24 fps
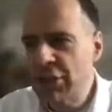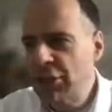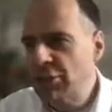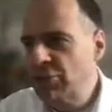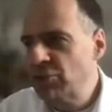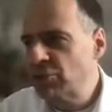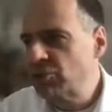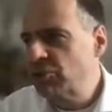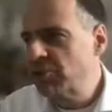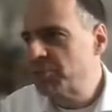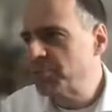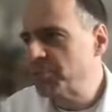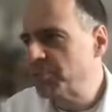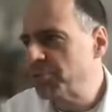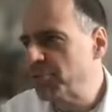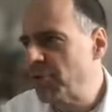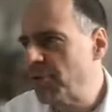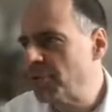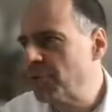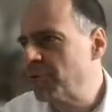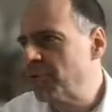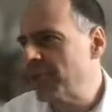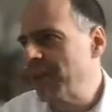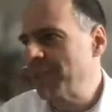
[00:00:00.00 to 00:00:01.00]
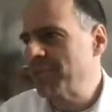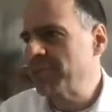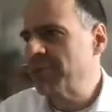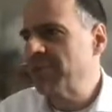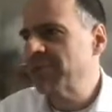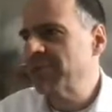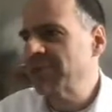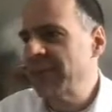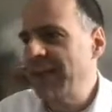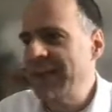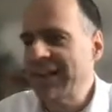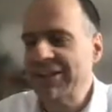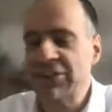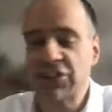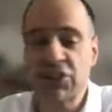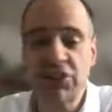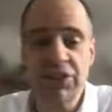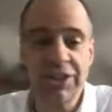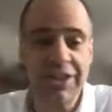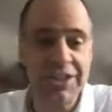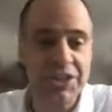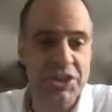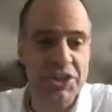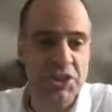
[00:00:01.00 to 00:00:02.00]
should programmers
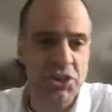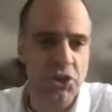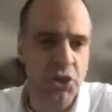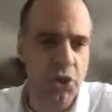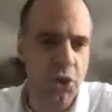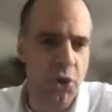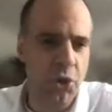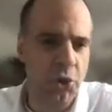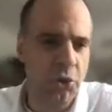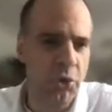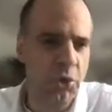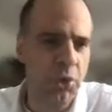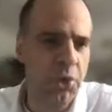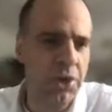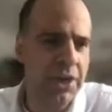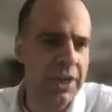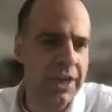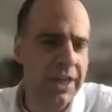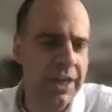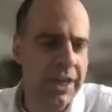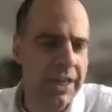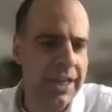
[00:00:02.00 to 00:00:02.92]
actually know,